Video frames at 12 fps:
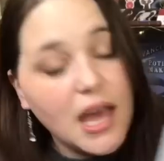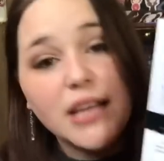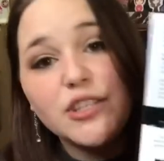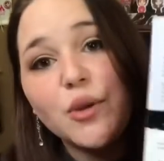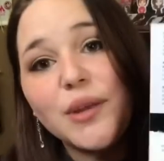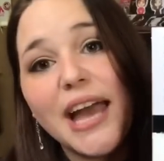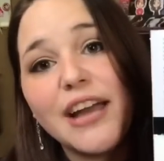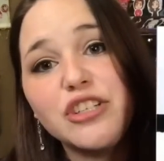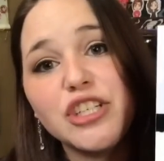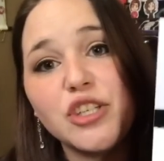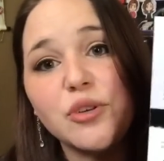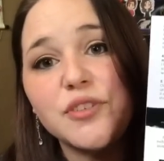So yeah, it
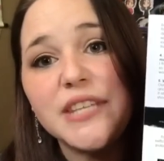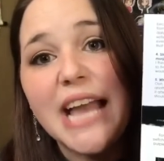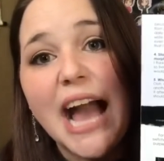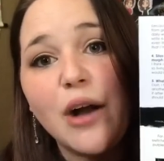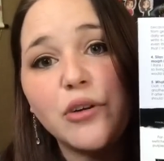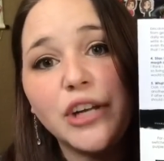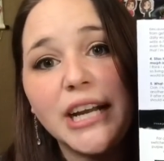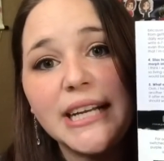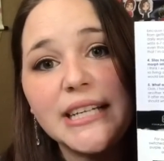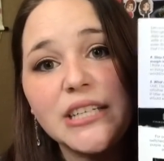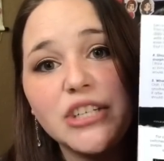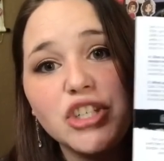just shows the OwlCrate
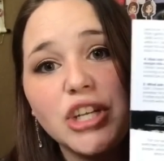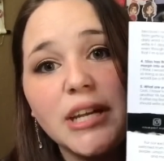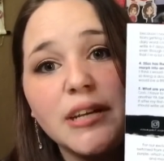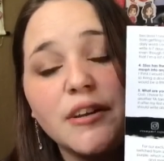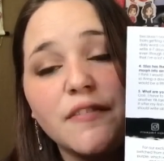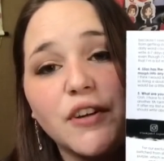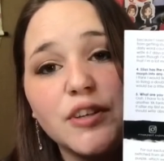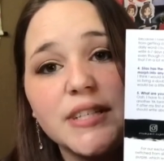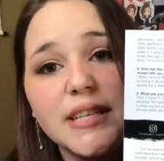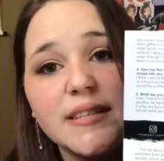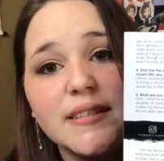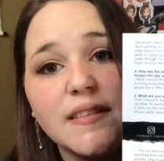edition
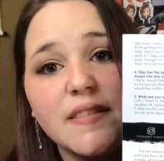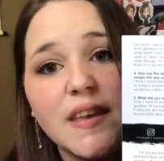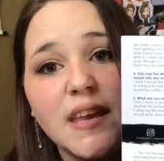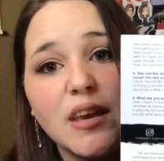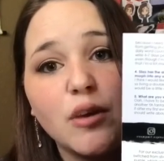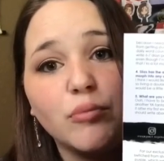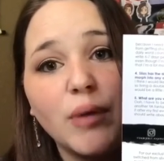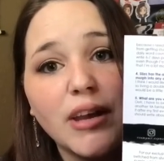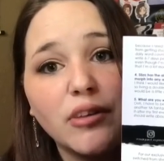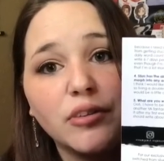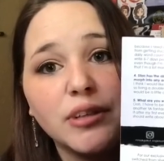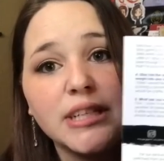versus the
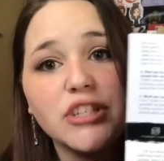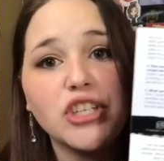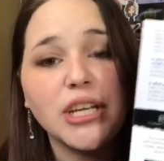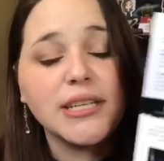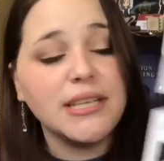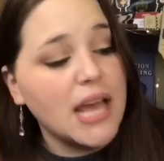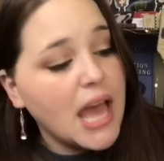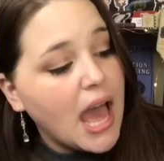regular edition.